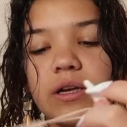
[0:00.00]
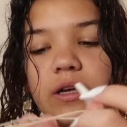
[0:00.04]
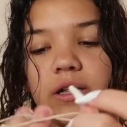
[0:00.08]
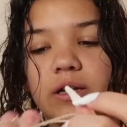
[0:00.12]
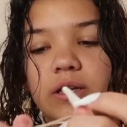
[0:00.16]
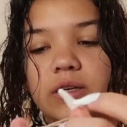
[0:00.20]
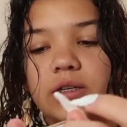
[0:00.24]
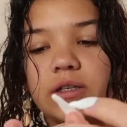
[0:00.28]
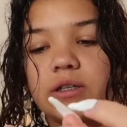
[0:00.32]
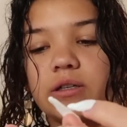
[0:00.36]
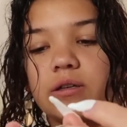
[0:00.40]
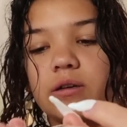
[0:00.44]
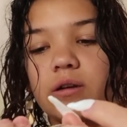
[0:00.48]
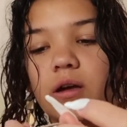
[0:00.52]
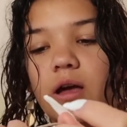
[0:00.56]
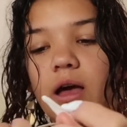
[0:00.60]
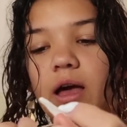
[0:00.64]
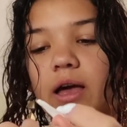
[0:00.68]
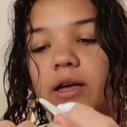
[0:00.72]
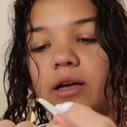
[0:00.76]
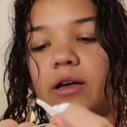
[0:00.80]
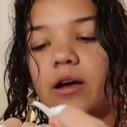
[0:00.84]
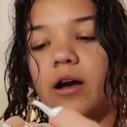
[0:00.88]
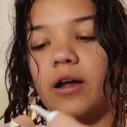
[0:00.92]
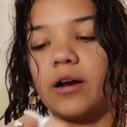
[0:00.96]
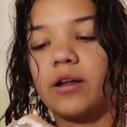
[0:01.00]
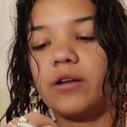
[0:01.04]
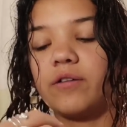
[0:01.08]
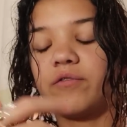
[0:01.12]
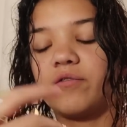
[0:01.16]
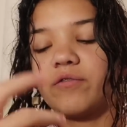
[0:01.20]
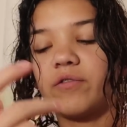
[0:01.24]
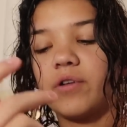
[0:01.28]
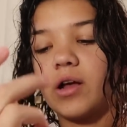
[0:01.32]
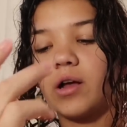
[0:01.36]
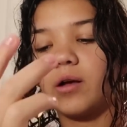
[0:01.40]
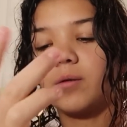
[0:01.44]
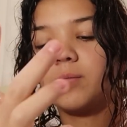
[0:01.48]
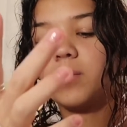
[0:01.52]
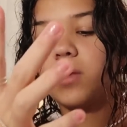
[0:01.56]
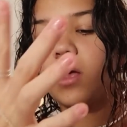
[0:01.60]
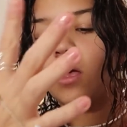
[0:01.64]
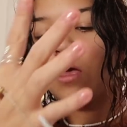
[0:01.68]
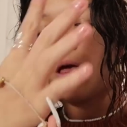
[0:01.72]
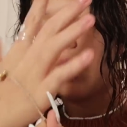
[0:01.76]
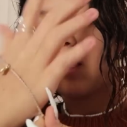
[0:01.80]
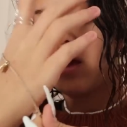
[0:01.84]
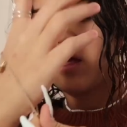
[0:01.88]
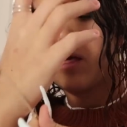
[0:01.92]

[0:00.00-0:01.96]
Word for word: It is, I got it from